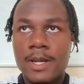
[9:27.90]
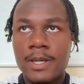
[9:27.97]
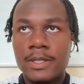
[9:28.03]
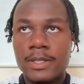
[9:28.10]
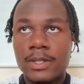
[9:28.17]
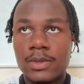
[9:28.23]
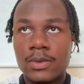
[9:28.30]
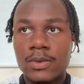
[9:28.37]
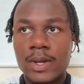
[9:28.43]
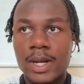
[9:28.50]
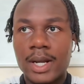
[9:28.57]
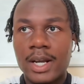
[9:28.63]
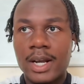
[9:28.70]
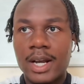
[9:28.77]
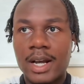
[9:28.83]
to do
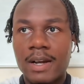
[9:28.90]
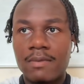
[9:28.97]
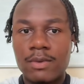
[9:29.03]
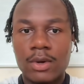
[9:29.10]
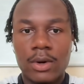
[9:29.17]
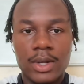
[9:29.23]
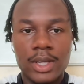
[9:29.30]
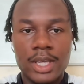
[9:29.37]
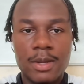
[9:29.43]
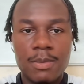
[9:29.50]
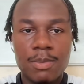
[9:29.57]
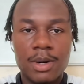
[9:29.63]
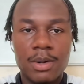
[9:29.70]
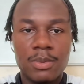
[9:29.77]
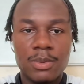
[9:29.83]
that, I've got to
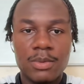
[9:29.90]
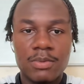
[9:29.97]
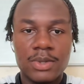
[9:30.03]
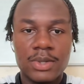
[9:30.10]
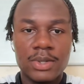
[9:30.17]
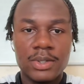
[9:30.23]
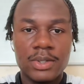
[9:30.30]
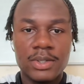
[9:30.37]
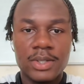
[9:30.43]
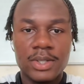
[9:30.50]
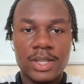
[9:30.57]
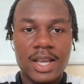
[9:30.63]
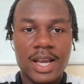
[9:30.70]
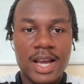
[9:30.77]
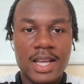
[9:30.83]
keep up with the
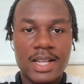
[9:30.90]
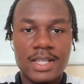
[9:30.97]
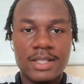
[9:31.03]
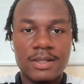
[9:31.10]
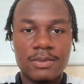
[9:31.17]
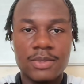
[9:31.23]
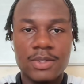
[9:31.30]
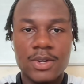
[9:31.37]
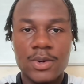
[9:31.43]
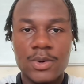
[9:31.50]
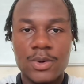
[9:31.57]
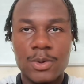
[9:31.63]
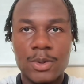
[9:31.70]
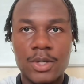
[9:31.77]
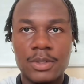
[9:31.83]
guys, you know,
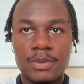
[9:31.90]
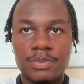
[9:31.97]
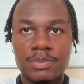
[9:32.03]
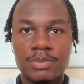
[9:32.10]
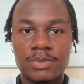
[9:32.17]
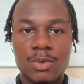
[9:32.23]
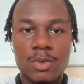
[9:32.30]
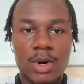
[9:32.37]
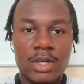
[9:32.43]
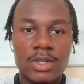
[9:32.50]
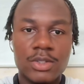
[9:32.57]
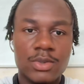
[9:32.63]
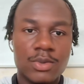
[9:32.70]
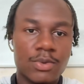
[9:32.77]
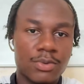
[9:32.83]
who are 1,
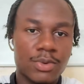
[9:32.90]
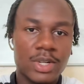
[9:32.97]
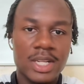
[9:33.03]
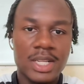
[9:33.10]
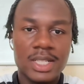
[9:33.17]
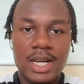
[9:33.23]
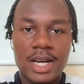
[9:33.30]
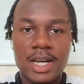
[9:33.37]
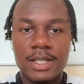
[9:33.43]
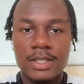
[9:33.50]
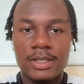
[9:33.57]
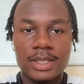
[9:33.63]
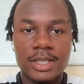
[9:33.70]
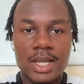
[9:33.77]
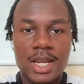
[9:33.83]
2, 3 leagues
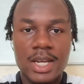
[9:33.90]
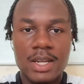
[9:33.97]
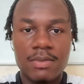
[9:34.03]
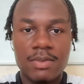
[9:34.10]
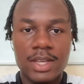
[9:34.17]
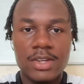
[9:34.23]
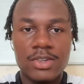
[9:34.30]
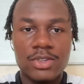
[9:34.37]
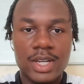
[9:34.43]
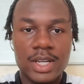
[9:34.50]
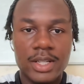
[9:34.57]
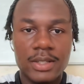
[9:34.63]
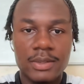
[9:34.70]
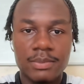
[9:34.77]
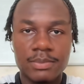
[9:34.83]
higher. And if they're
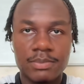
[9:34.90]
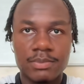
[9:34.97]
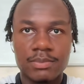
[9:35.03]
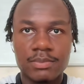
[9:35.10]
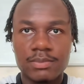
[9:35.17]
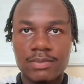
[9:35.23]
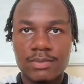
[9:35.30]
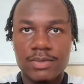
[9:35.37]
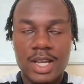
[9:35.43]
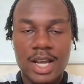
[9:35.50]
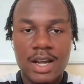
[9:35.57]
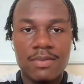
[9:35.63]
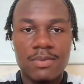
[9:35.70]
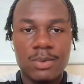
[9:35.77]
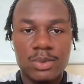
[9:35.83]
training
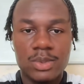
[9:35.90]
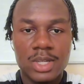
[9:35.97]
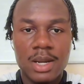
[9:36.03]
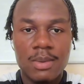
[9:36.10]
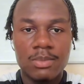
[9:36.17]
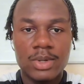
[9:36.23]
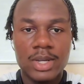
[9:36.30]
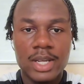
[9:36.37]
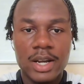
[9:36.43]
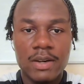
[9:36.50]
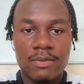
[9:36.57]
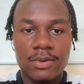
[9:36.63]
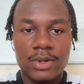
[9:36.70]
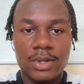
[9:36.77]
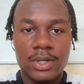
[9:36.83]
at a full-time rate,
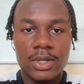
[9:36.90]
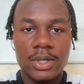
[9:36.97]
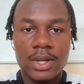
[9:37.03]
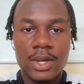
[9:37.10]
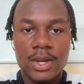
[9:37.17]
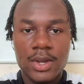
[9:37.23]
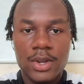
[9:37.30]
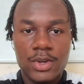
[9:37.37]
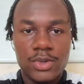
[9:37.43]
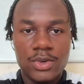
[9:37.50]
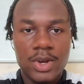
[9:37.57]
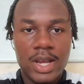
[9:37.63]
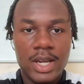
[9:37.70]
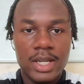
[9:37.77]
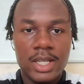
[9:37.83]
I've got to
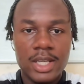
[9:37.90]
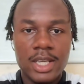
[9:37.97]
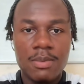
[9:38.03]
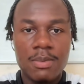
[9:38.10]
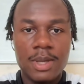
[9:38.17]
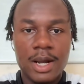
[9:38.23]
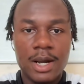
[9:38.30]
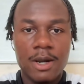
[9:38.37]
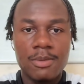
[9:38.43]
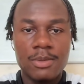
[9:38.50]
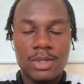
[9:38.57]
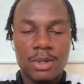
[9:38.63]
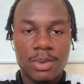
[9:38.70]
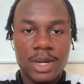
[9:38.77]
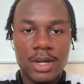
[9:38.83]
try and keep that up
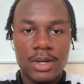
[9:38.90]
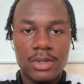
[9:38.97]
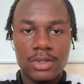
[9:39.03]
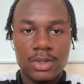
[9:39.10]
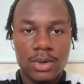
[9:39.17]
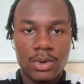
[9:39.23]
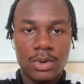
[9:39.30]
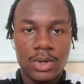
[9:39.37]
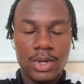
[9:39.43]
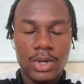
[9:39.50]
somehow. So